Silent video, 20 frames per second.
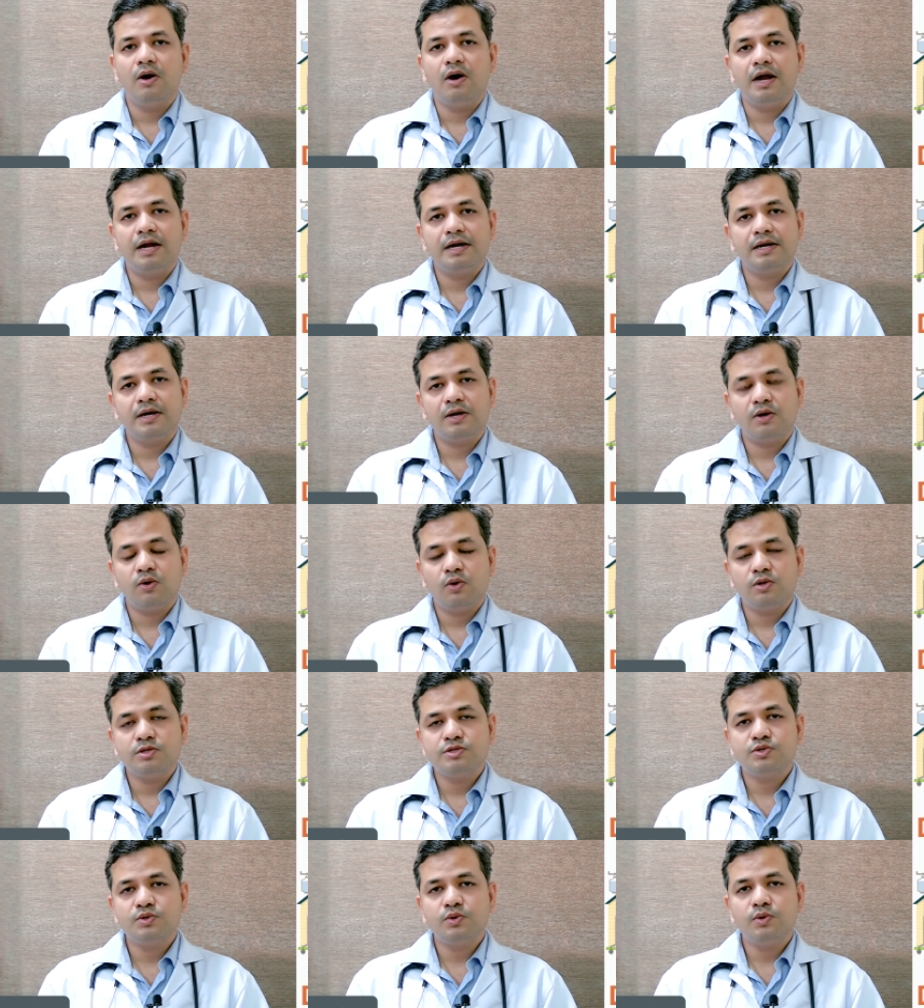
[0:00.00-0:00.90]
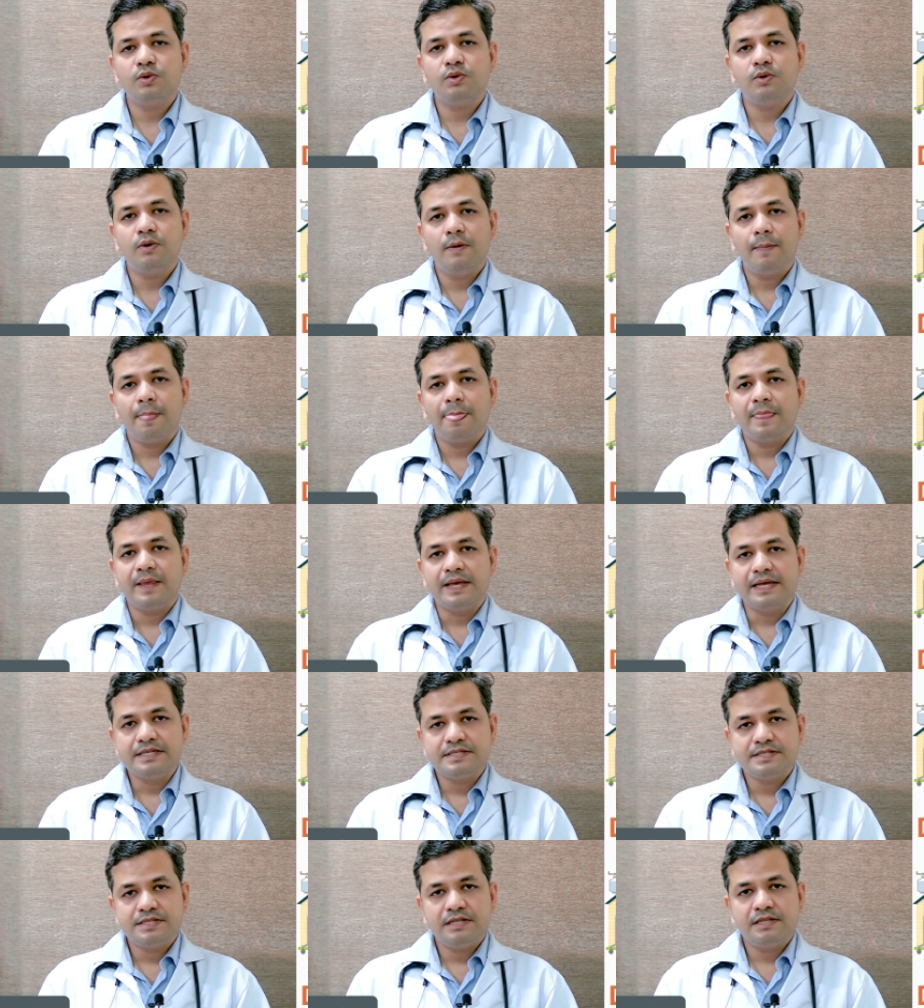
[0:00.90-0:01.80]
and can also
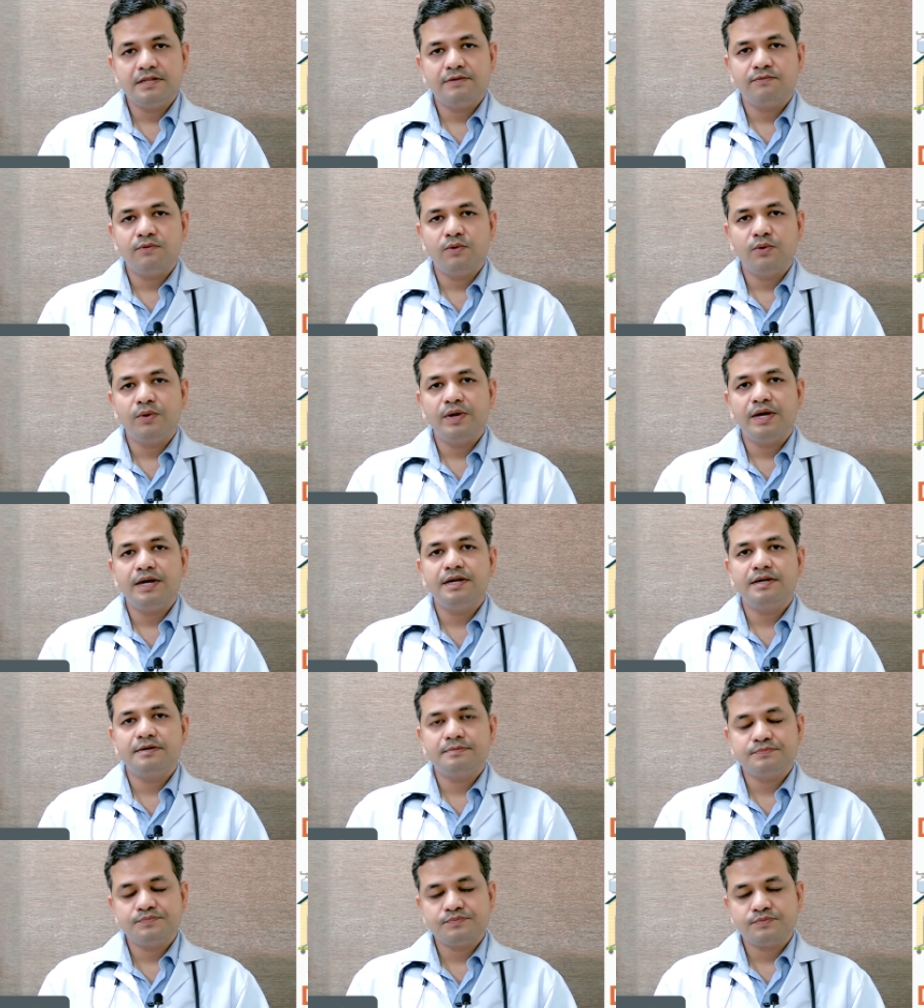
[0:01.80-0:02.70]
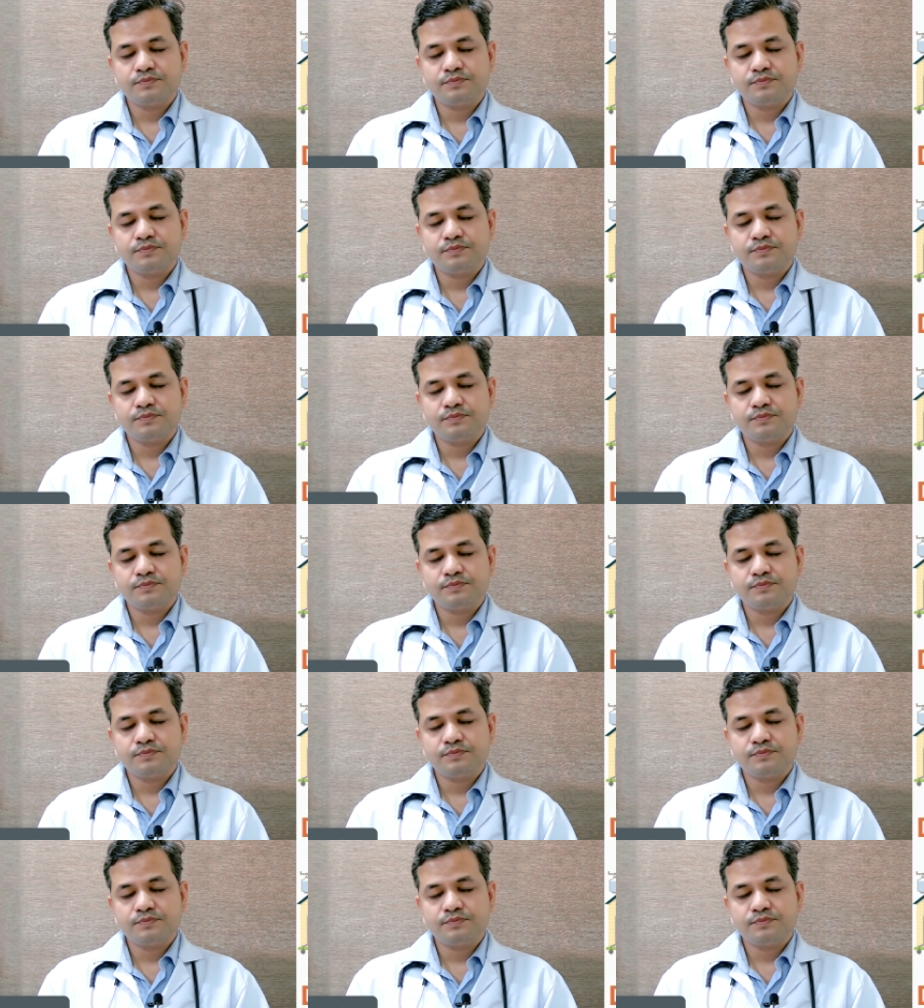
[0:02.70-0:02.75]
instill the fluid